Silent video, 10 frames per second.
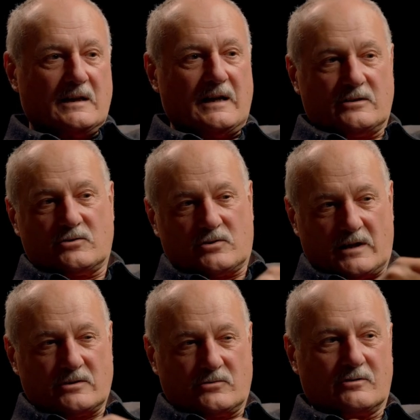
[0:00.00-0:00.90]
and
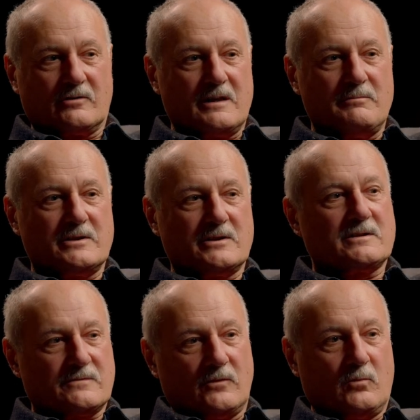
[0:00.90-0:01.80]
trying to draw
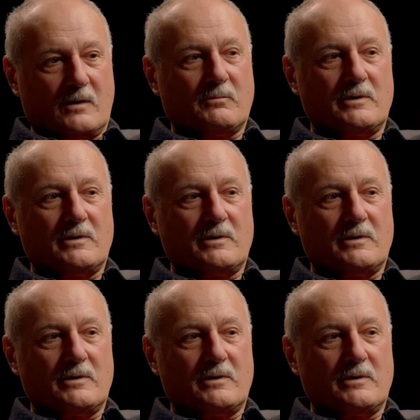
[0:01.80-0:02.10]
images for what